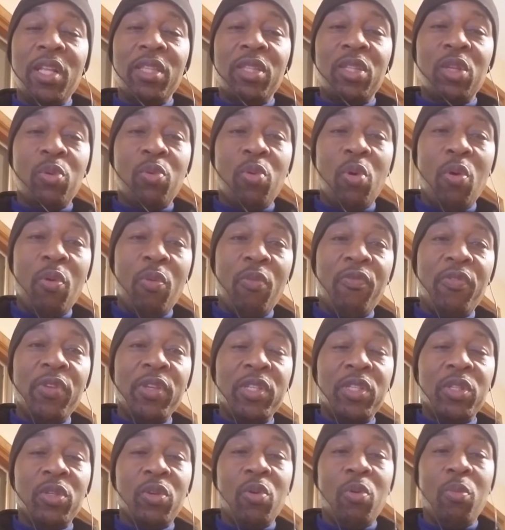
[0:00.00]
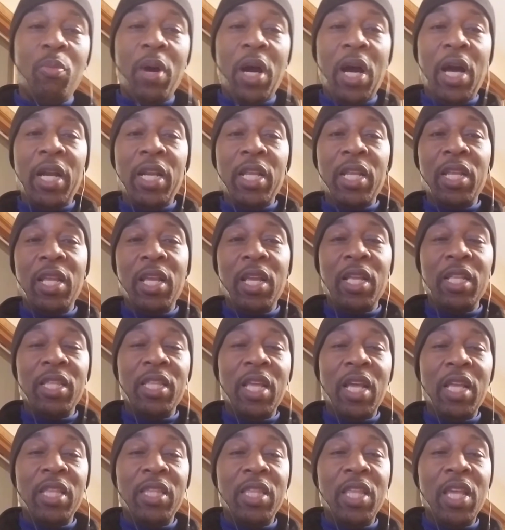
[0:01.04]
the quote physical body
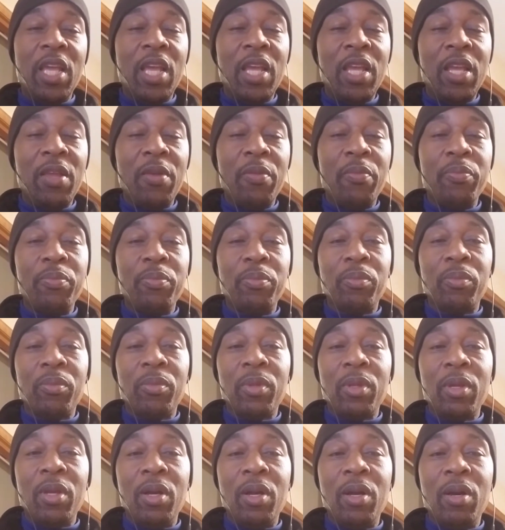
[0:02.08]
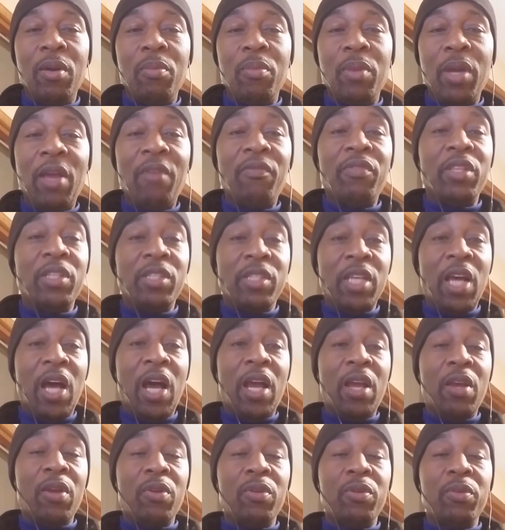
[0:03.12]
that they have
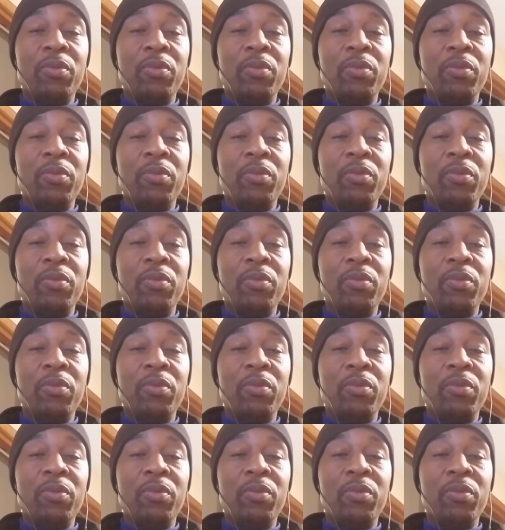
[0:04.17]
desired.